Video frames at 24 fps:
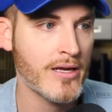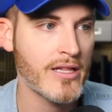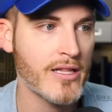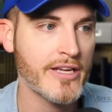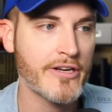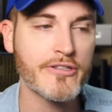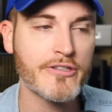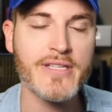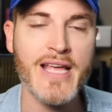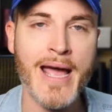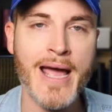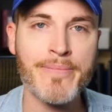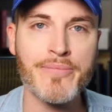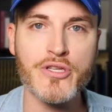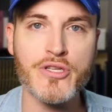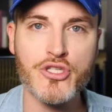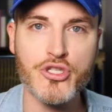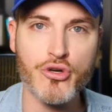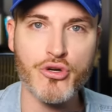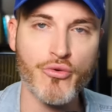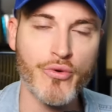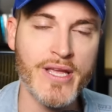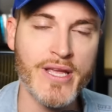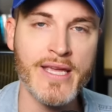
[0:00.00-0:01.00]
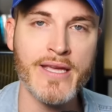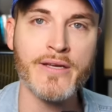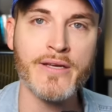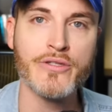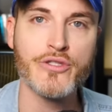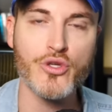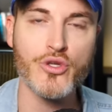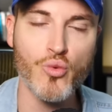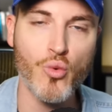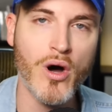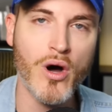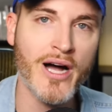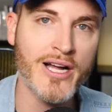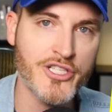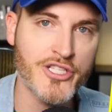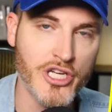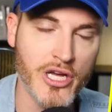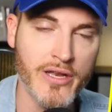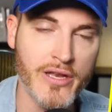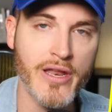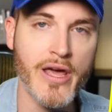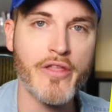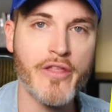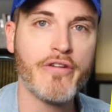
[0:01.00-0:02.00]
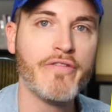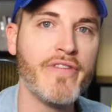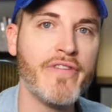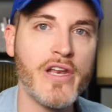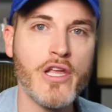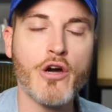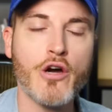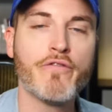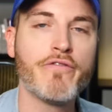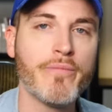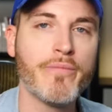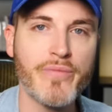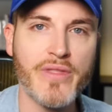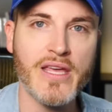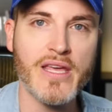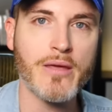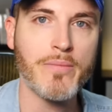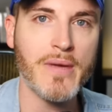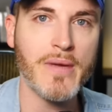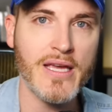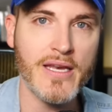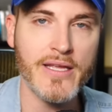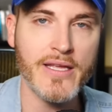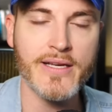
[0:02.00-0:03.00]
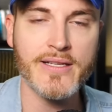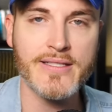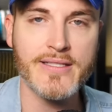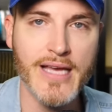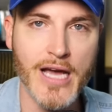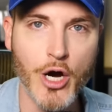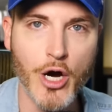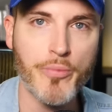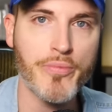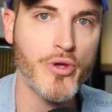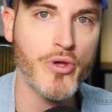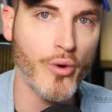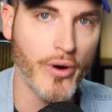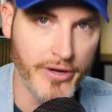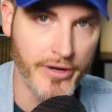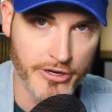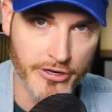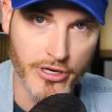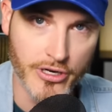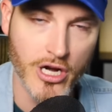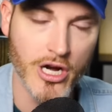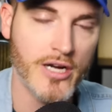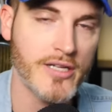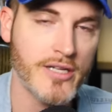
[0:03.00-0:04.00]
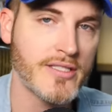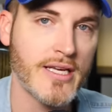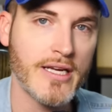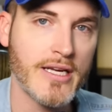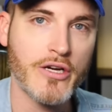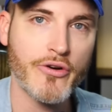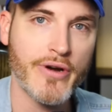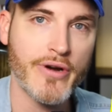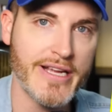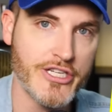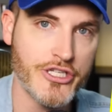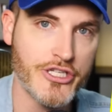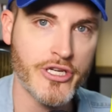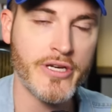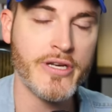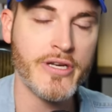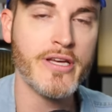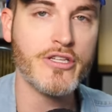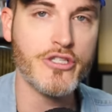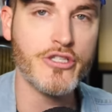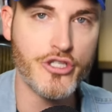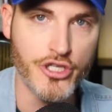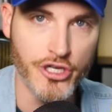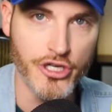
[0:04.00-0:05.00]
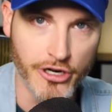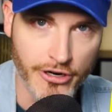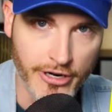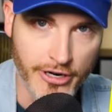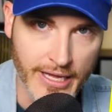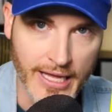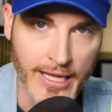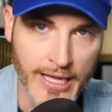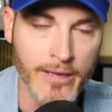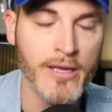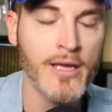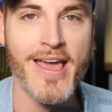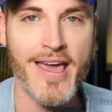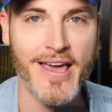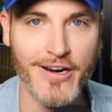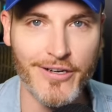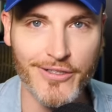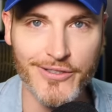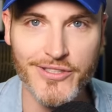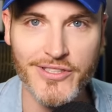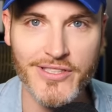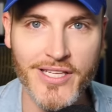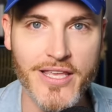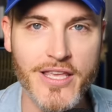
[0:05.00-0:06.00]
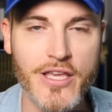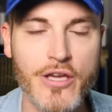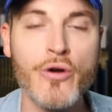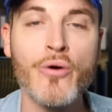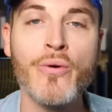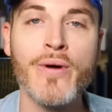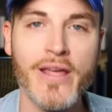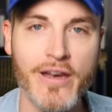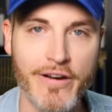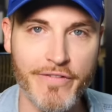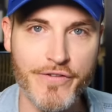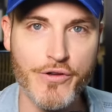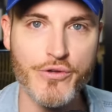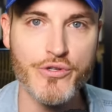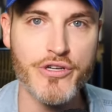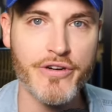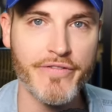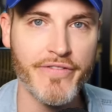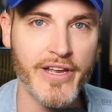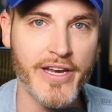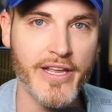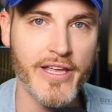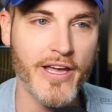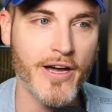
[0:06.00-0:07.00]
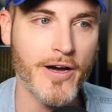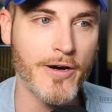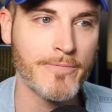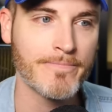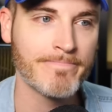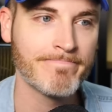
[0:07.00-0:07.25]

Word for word: click or tap the screen to watch another video from Think Media to help you on your content creation journey. And I'll see you in a future video.